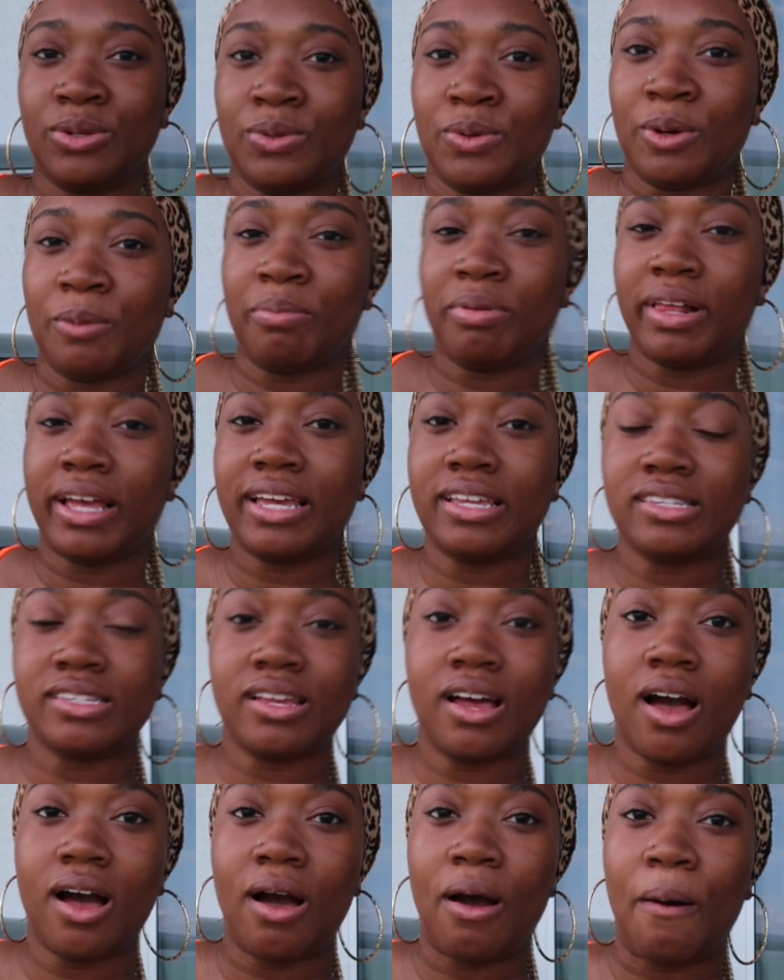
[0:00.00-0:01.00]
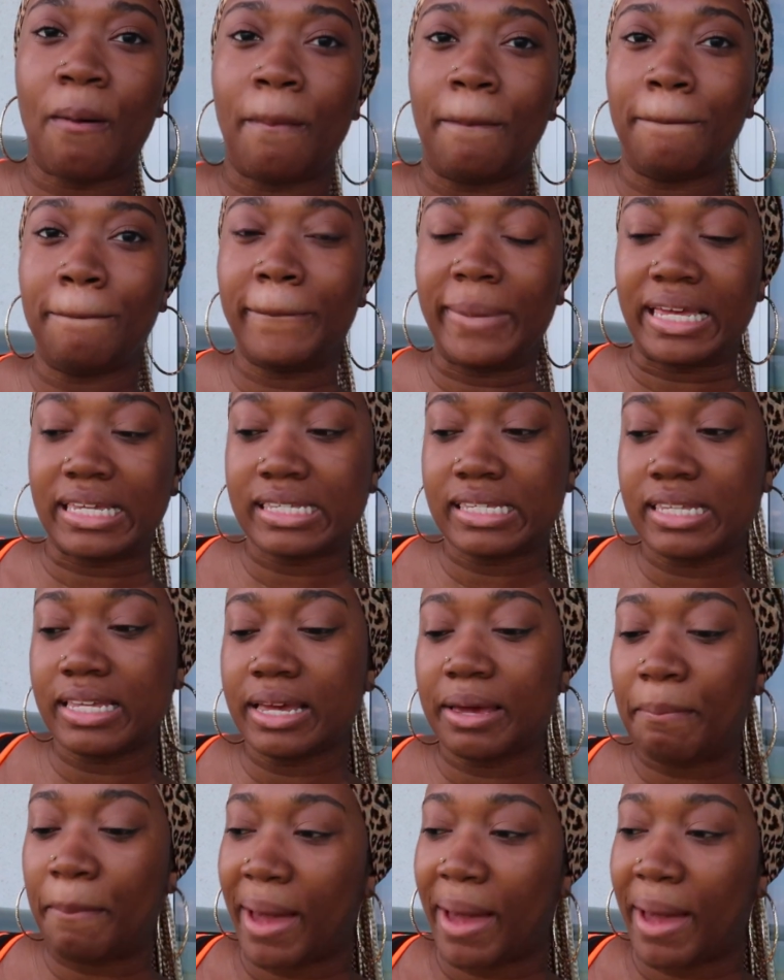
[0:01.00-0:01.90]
to a place called Mystic